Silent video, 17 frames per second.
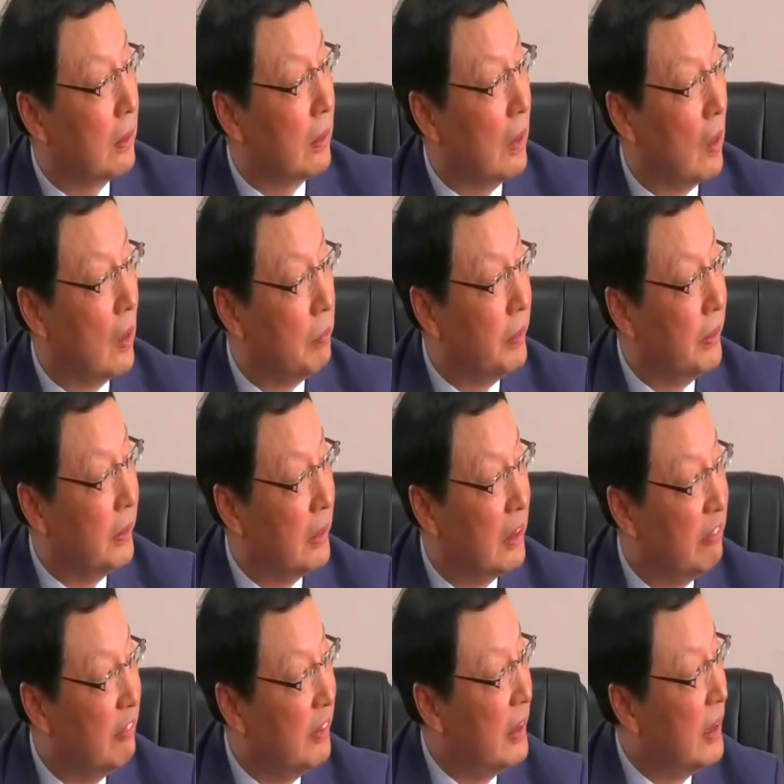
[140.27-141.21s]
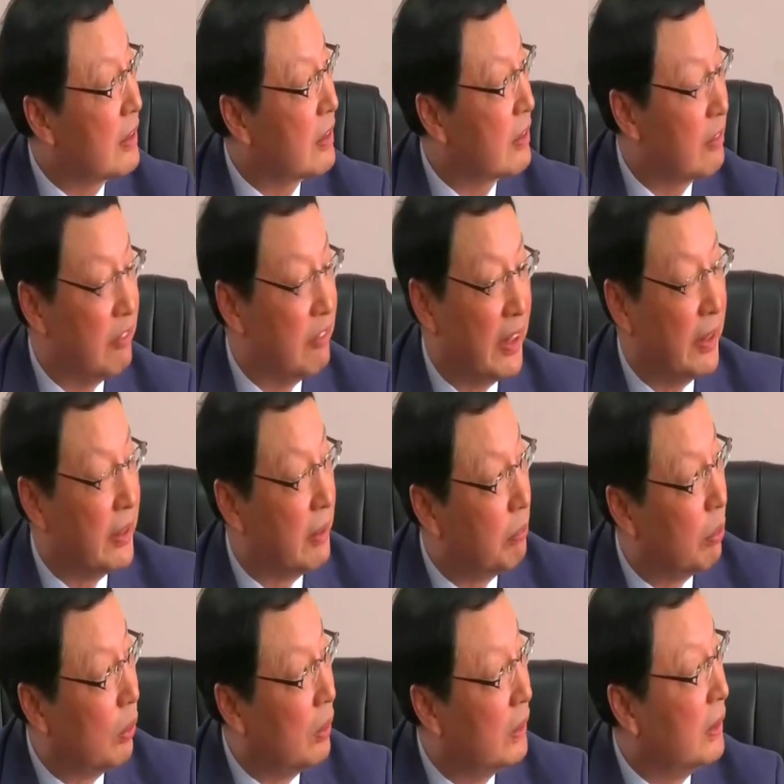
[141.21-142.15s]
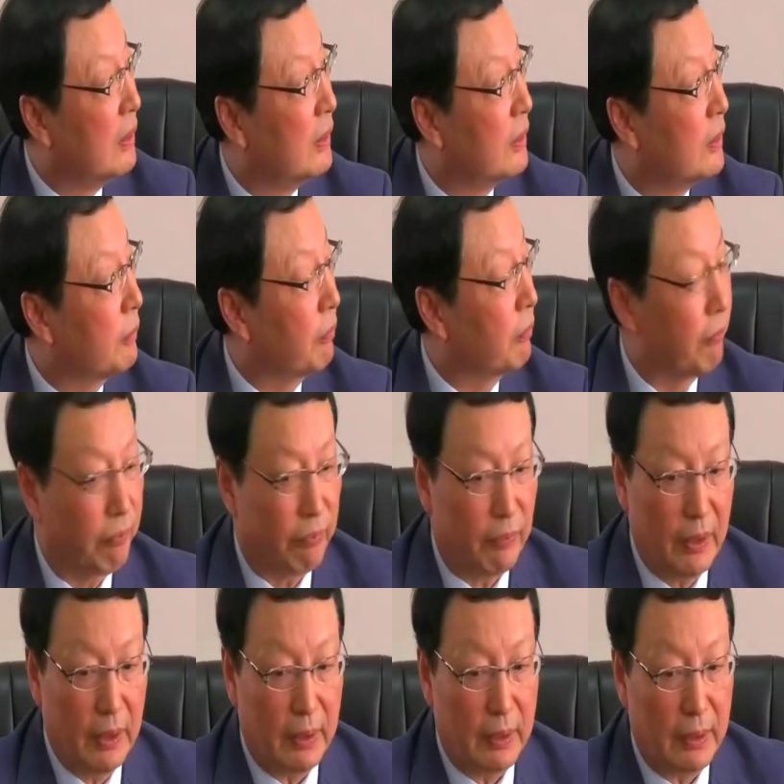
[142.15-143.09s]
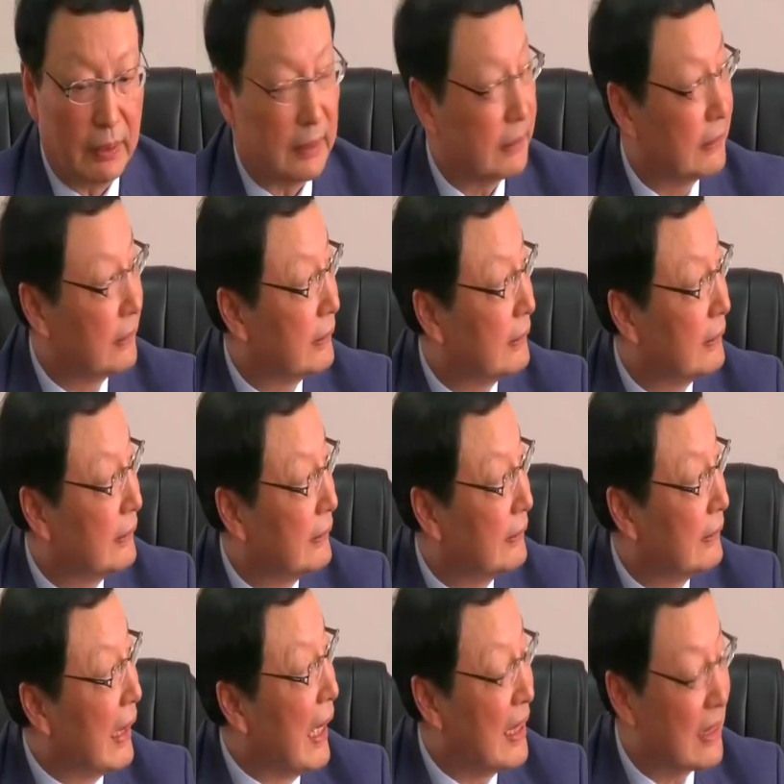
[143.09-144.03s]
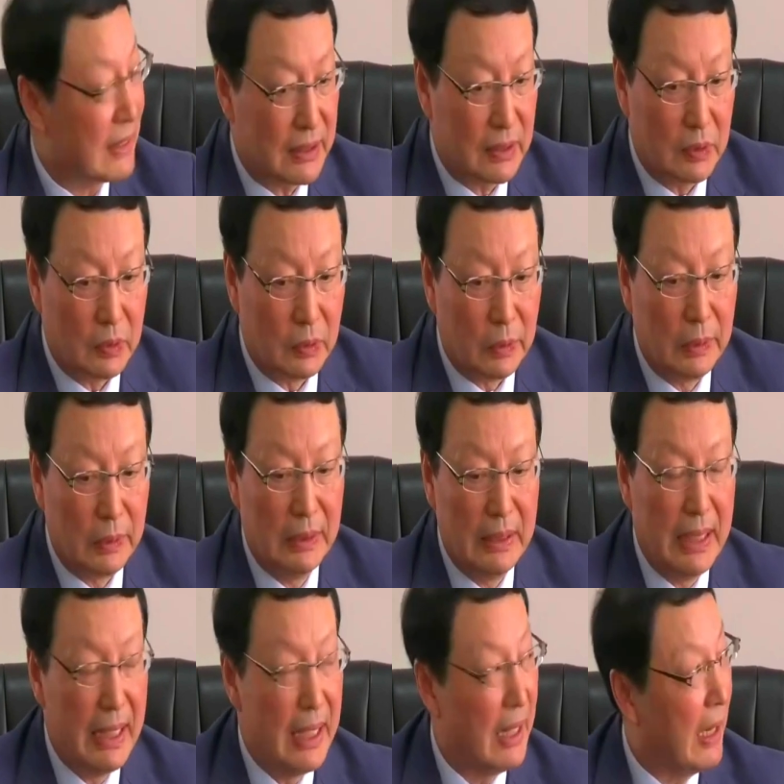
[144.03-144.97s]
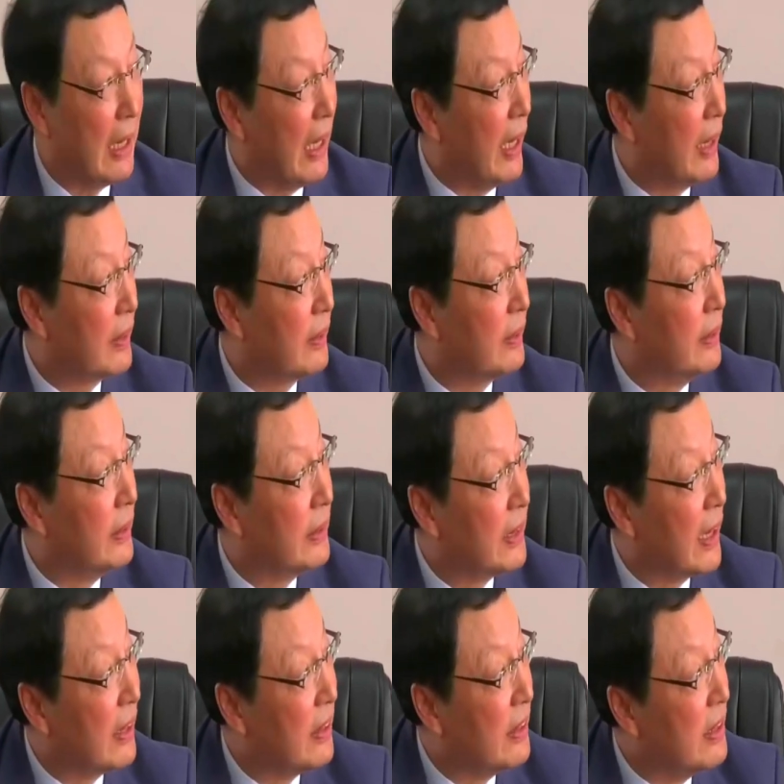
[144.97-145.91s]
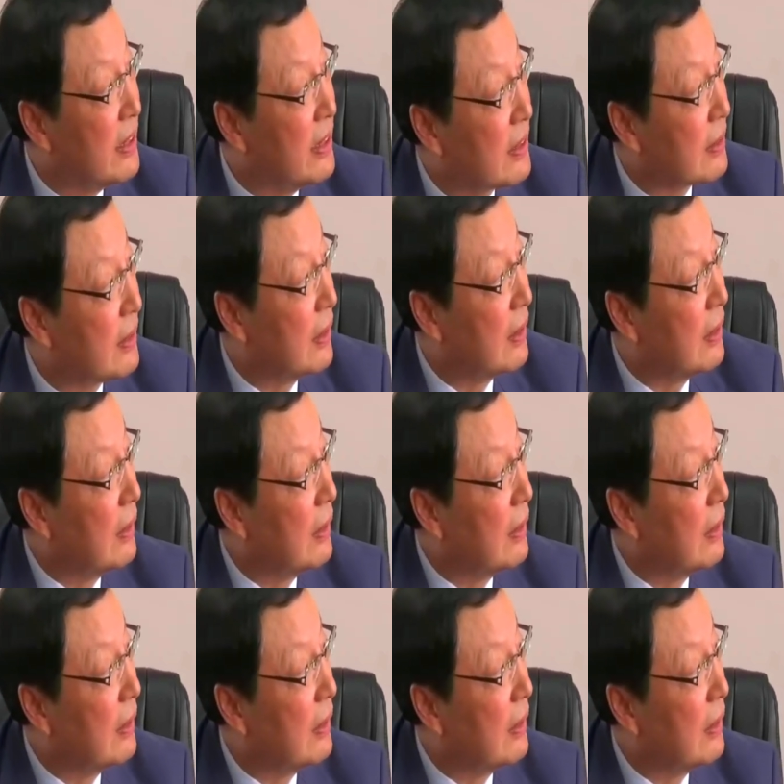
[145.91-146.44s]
I've been given this very important task to head the Chinese